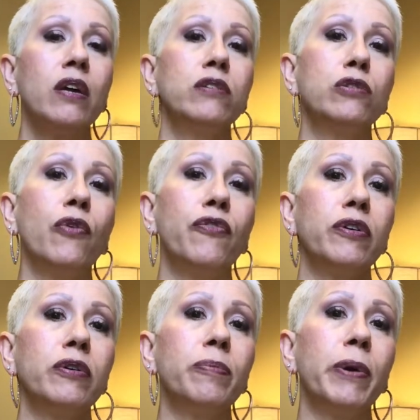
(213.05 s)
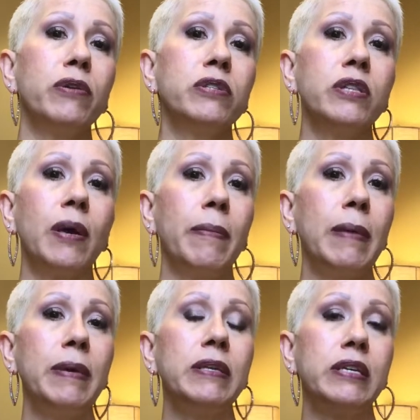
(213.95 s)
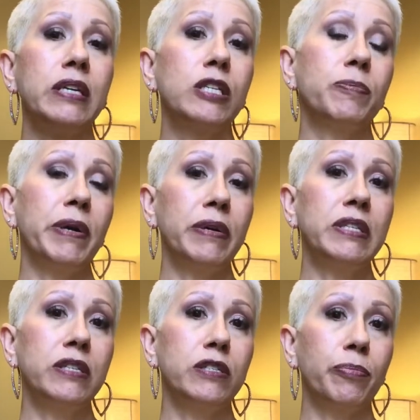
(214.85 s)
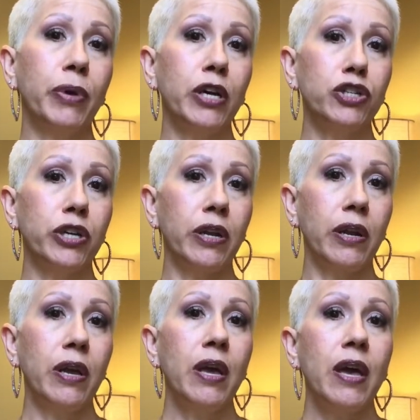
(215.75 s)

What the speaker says: So for a person that may be experiencing depression,